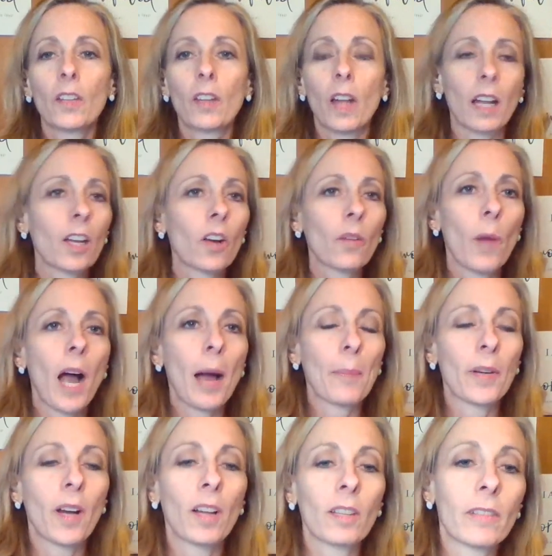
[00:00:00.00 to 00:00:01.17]
I know I'm
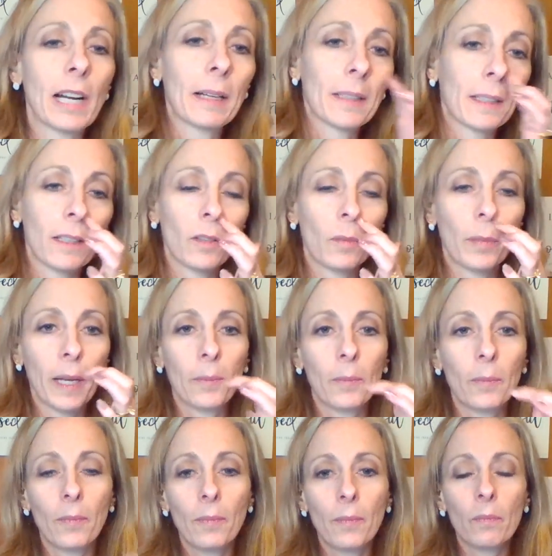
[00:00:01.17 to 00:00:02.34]
hopping all around a little bit,
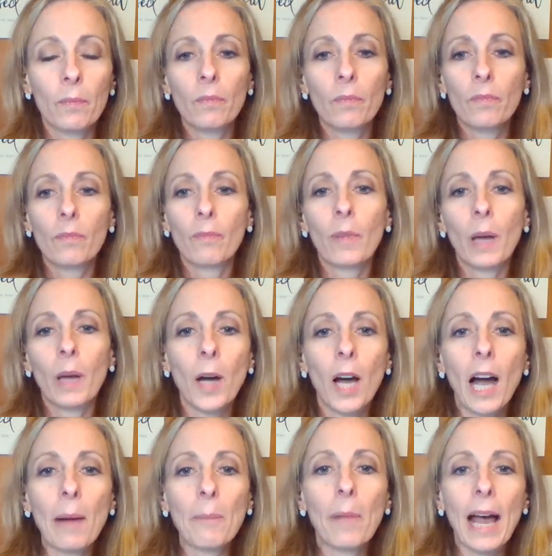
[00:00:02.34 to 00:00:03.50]
but I'm going to
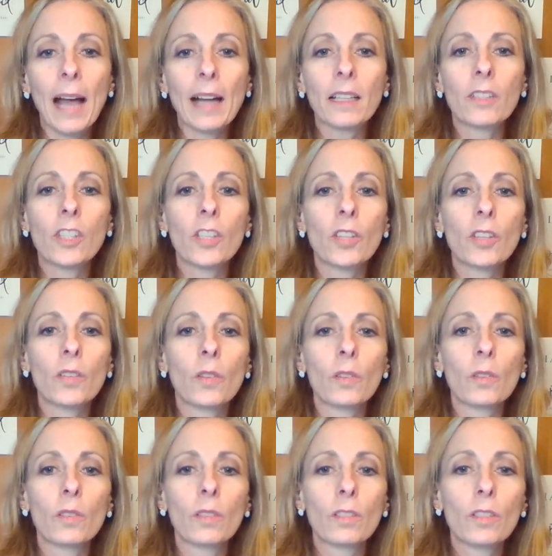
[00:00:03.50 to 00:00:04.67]
hop back to
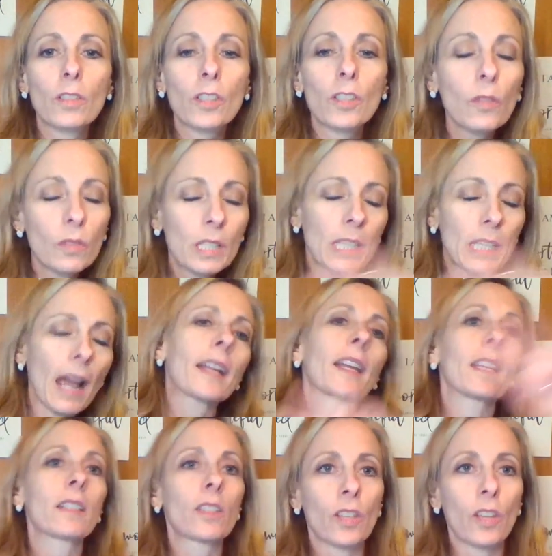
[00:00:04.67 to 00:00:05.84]
two
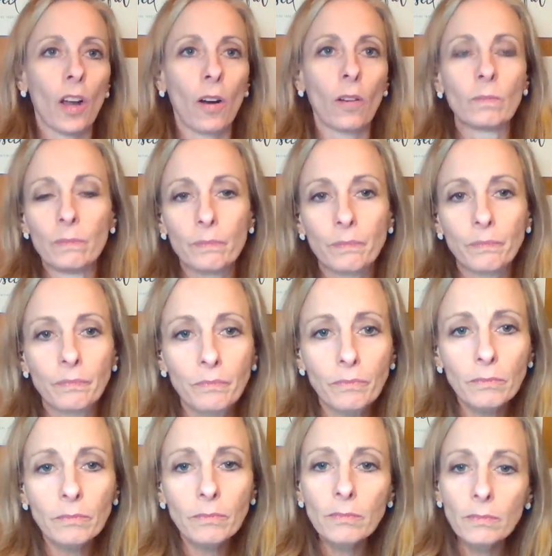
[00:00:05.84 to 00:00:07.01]
decades ago.
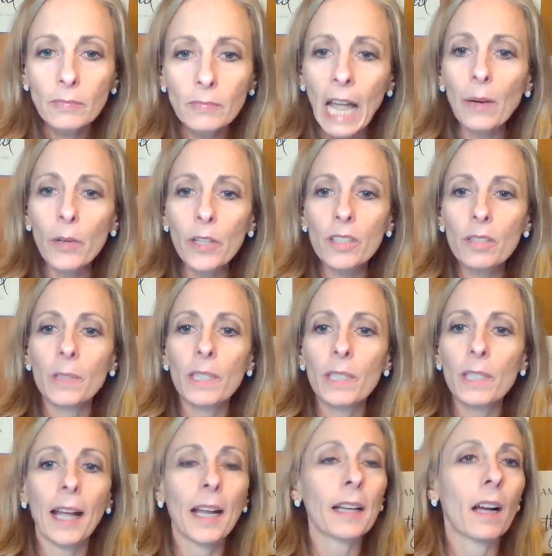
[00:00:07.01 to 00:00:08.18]
I went to
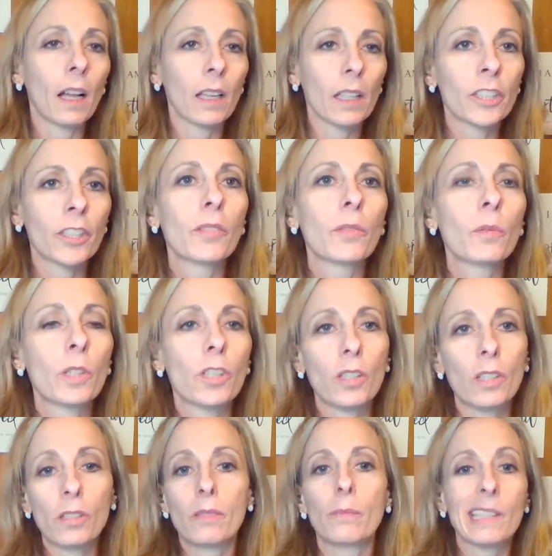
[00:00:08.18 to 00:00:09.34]
Messiah College, which
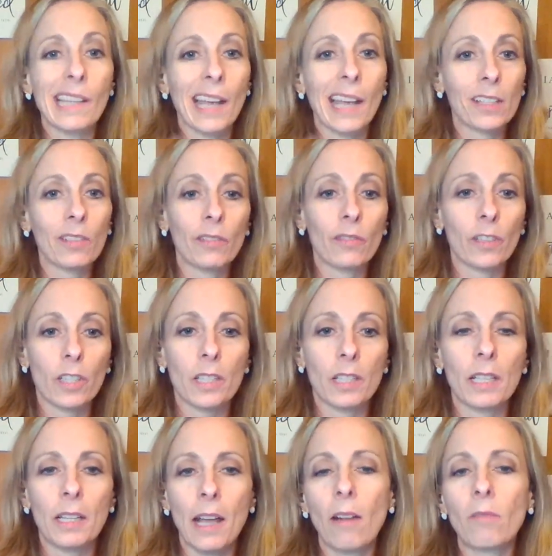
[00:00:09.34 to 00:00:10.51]
is Messiah
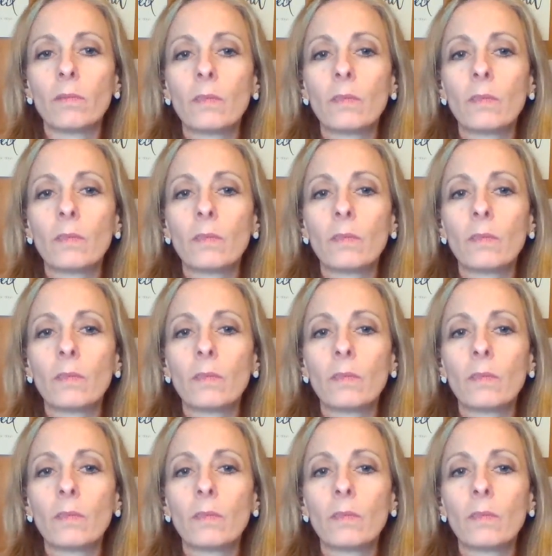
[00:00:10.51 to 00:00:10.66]
University now.